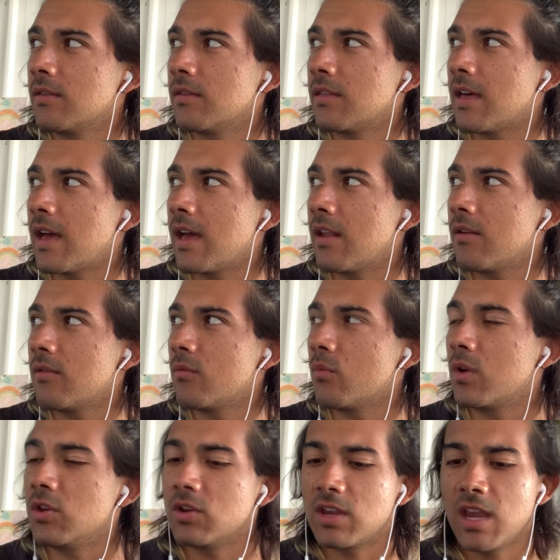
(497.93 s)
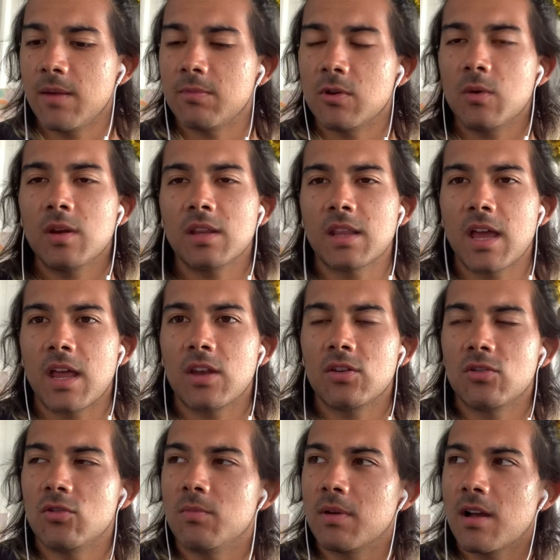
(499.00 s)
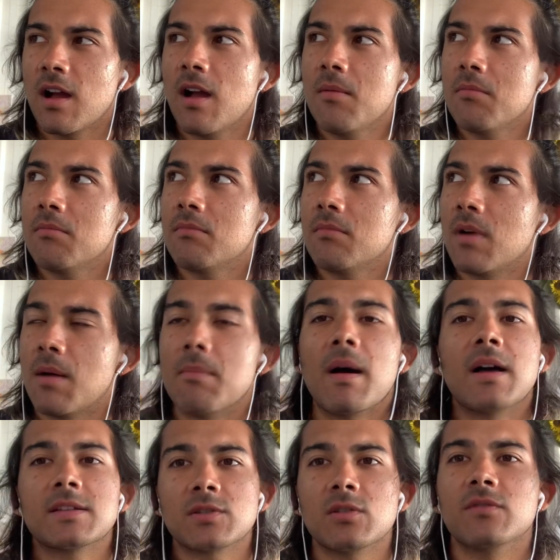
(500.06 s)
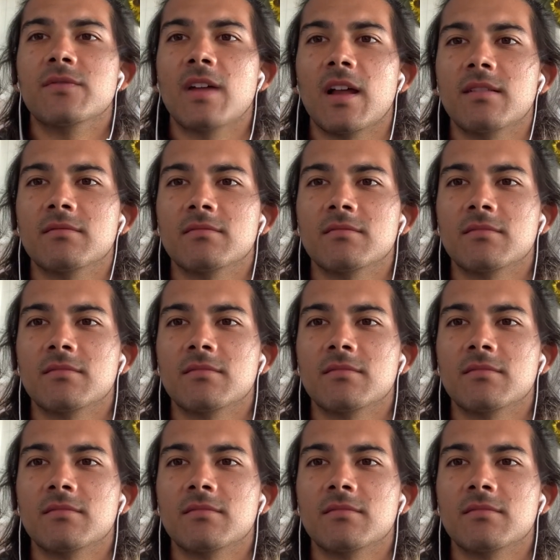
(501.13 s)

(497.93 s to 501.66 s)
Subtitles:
that when you keep doing that, you become a master of none.